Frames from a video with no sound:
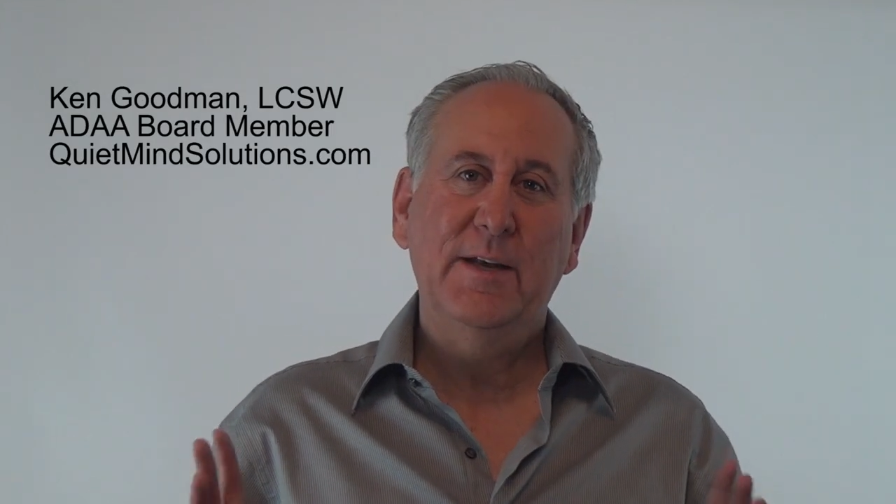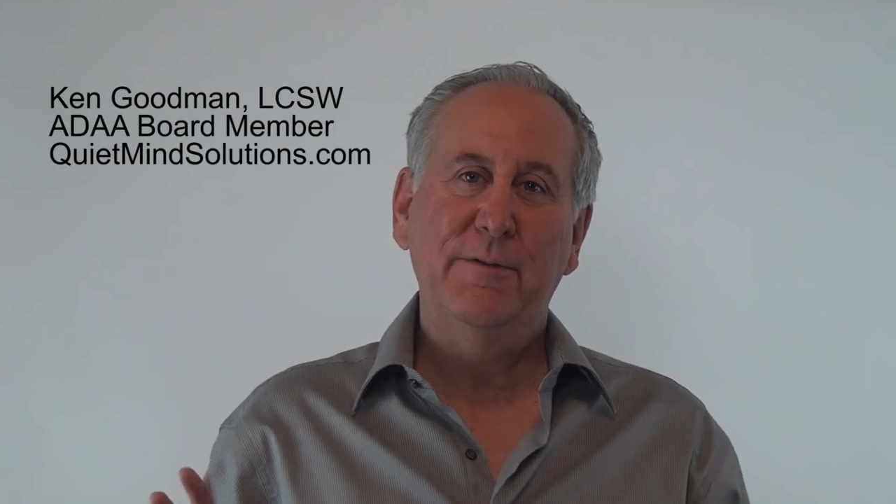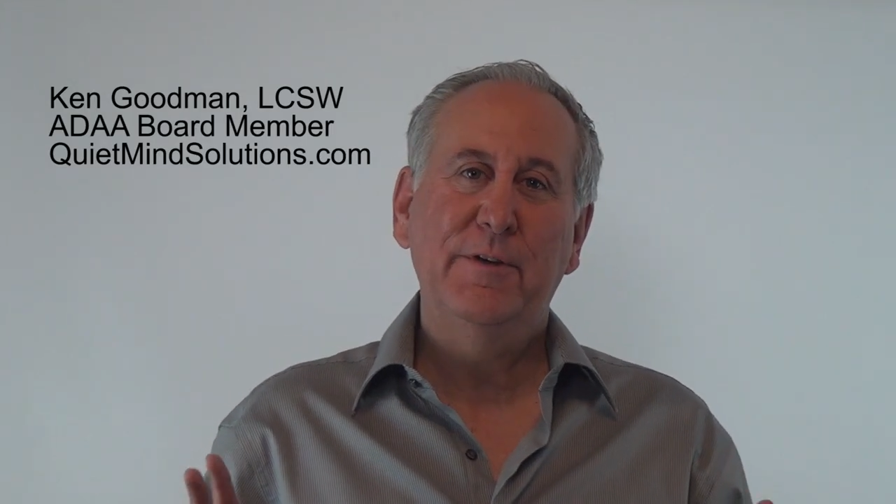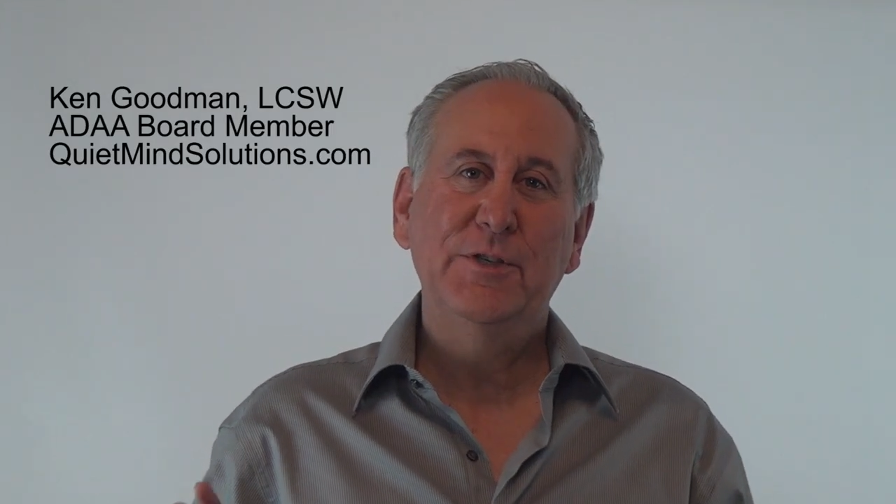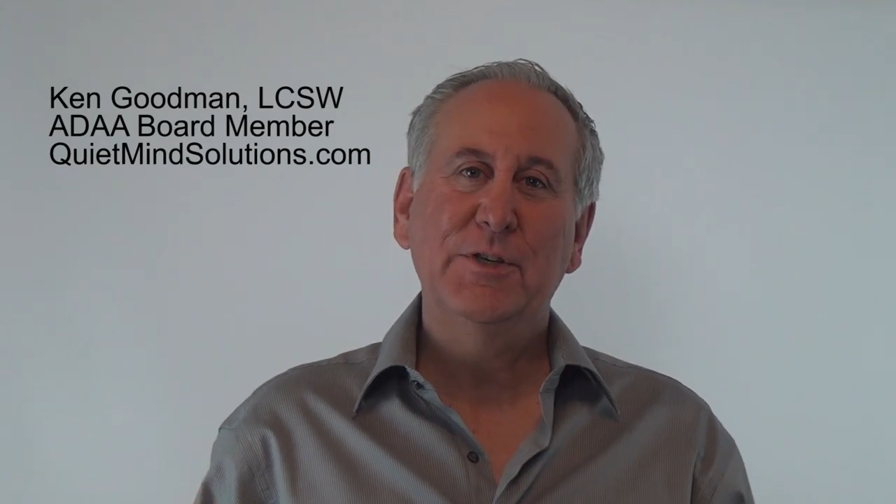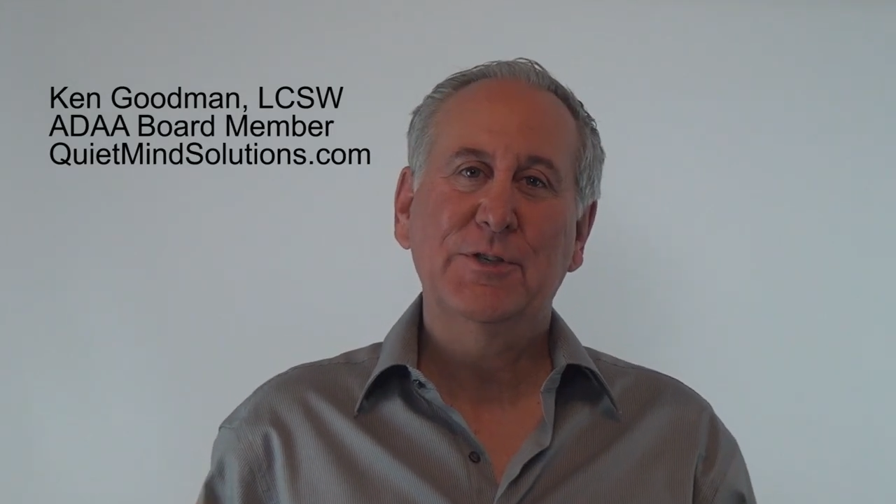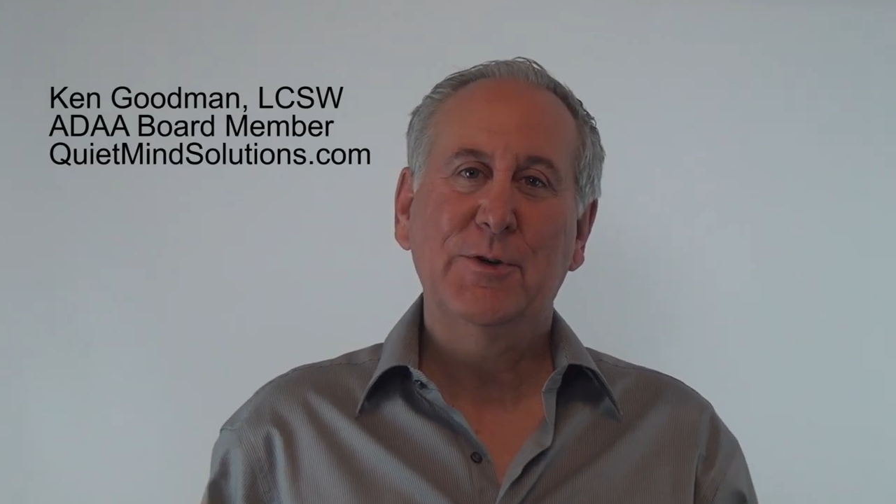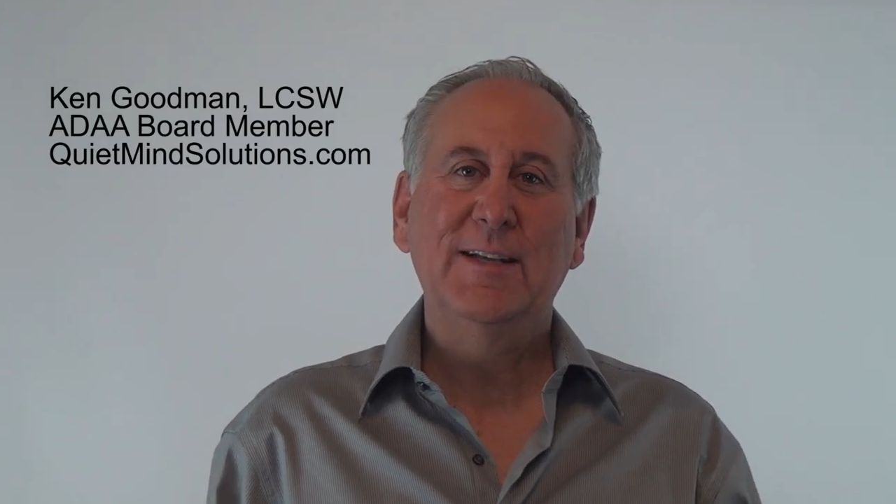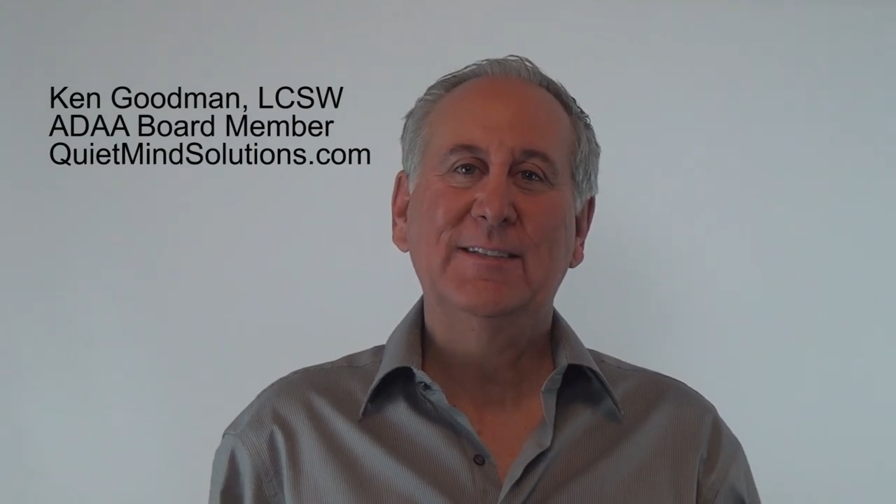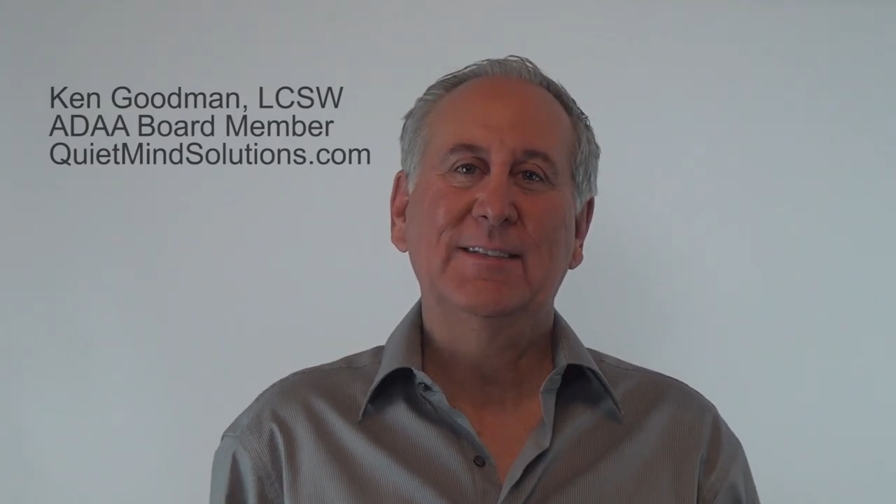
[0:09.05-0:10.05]
inefficient
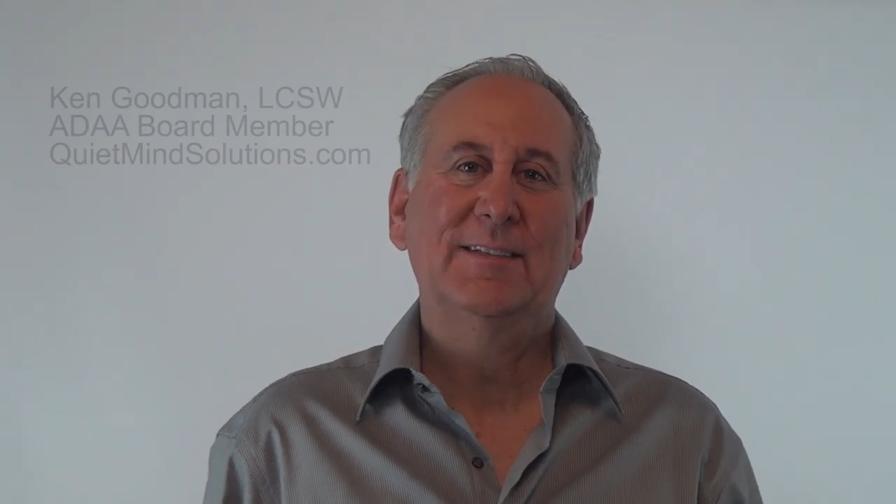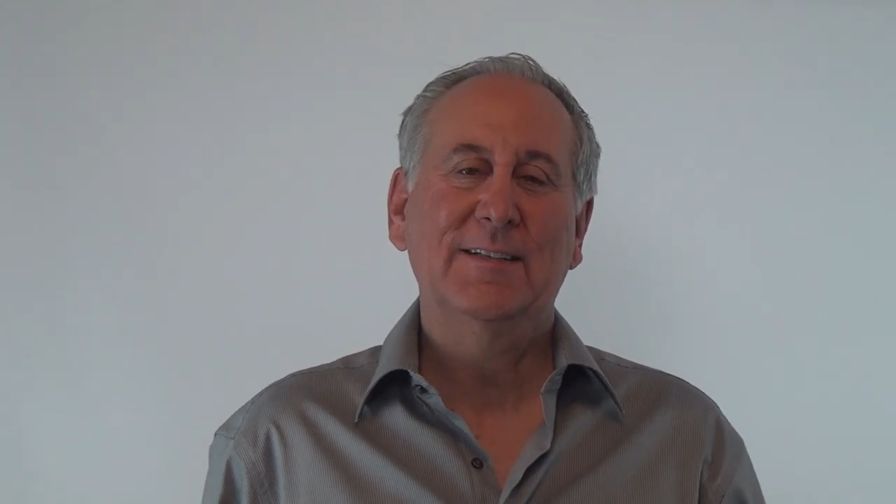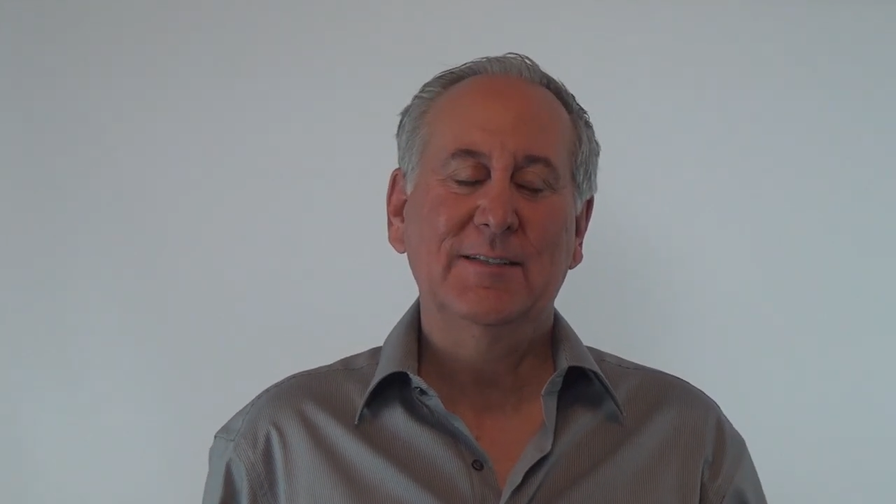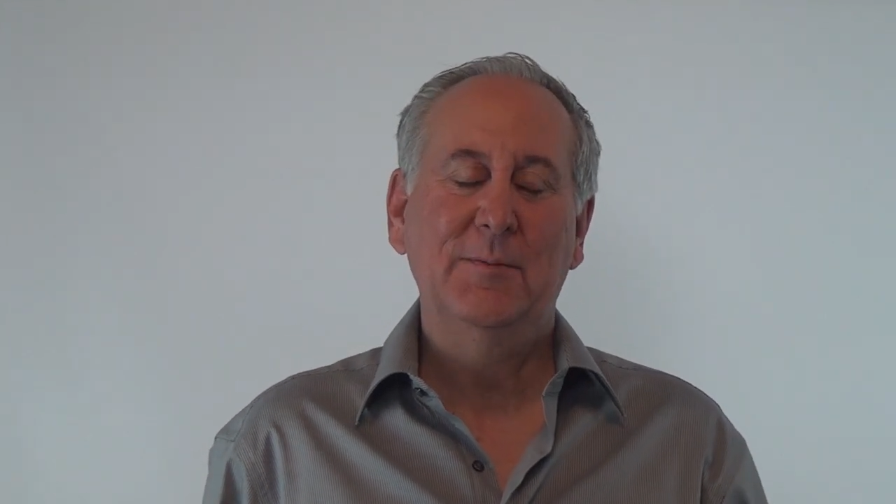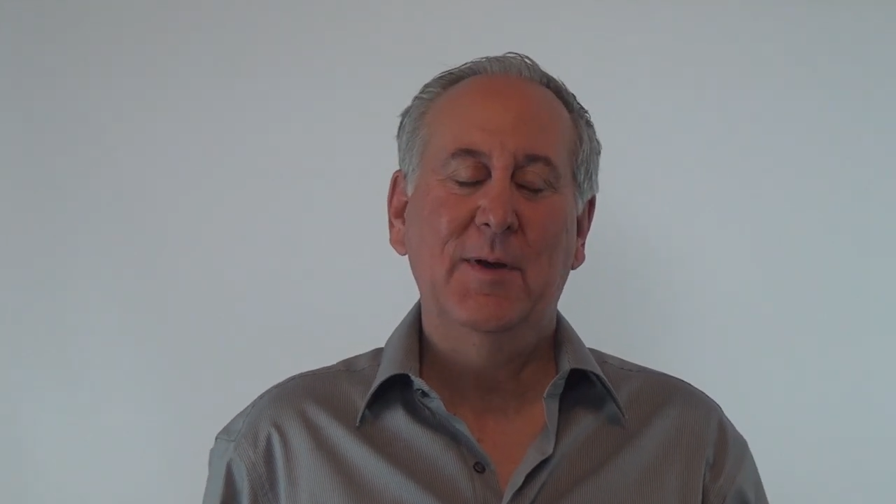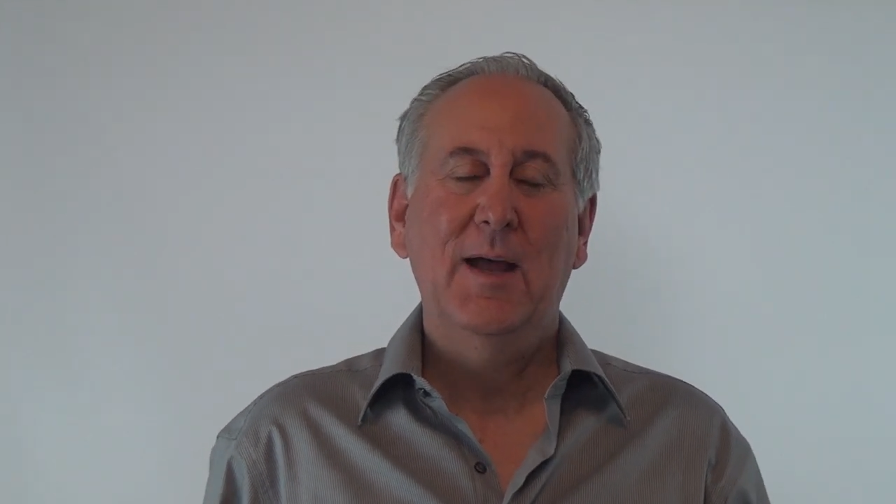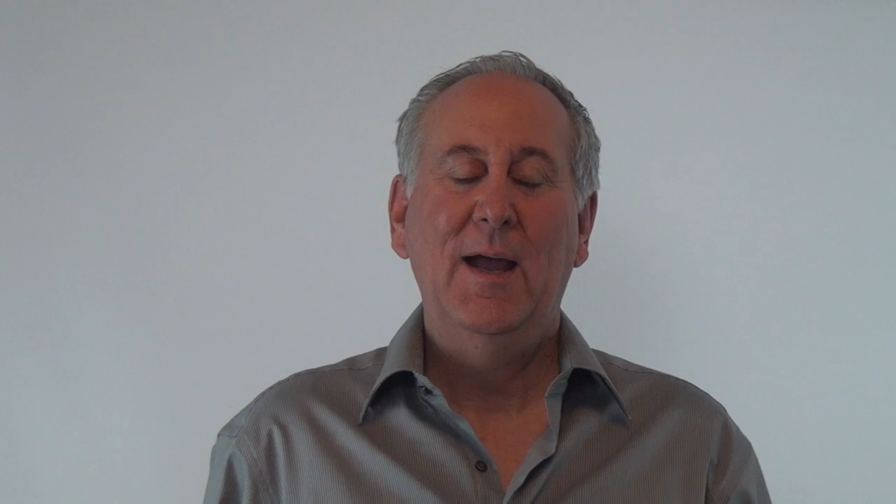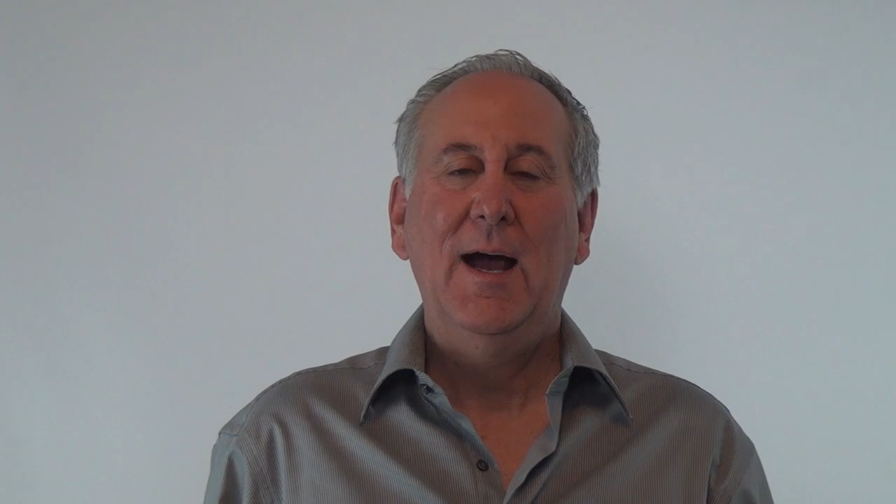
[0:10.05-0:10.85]
transit system,